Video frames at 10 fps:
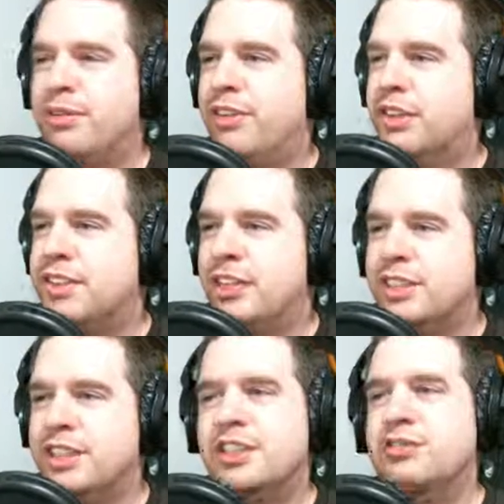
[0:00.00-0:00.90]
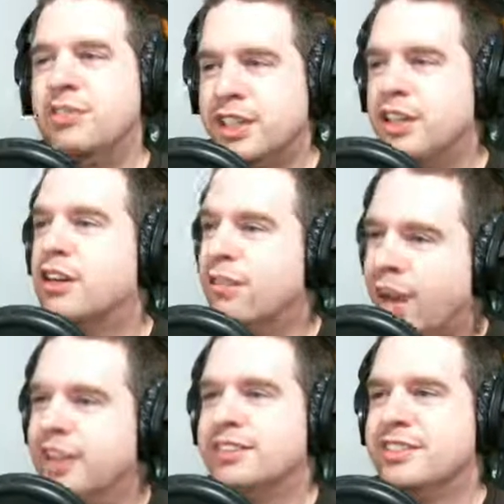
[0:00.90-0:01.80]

a friend's house, he just freaking cries.